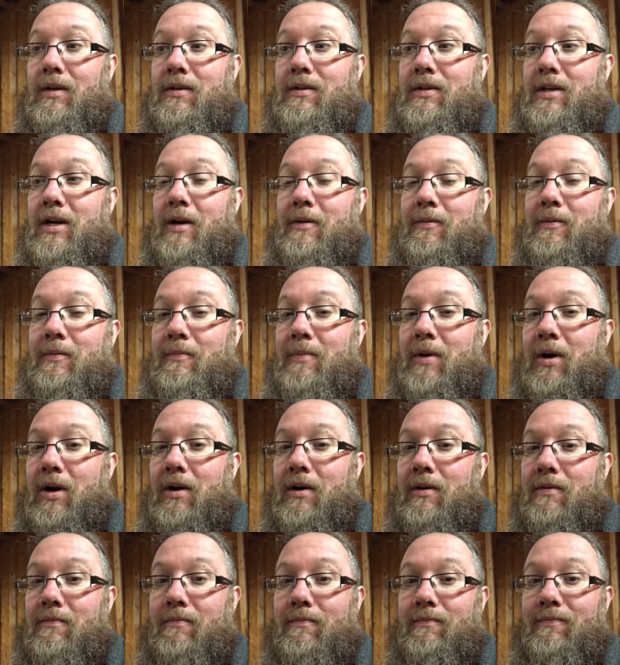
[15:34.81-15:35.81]
top to
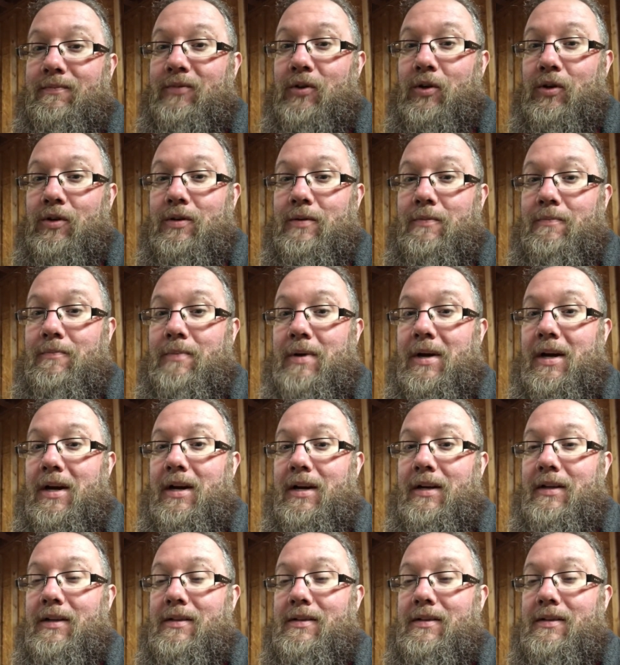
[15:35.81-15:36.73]
bottom, front to back.